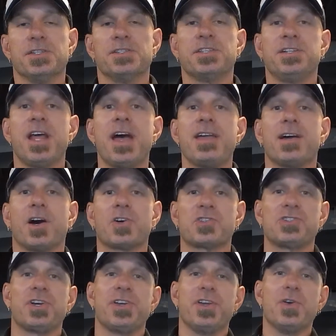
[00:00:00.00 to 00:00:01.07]
Today I'll
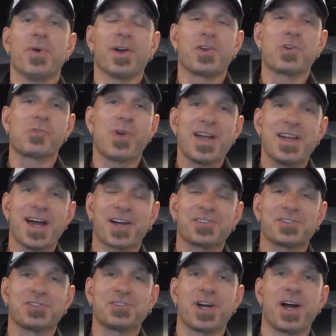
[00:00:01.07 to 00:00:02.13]
show you a great
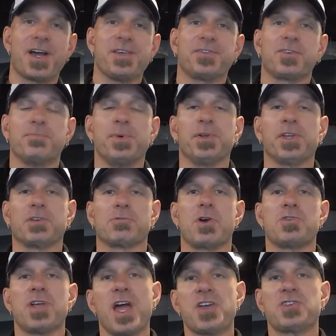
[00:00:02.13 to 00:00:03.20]
exercise for building
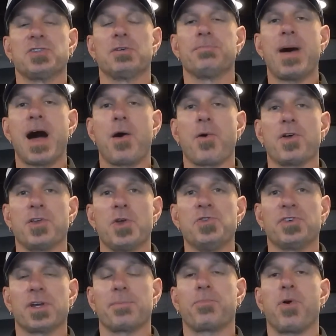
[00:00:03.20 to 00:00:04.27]
rotational power
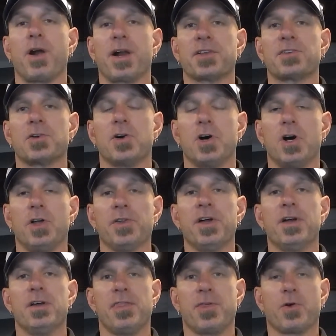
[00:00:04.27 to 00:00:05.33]
using a product
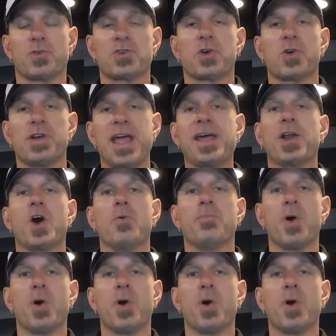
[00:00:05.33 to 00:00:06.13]
called the Tornado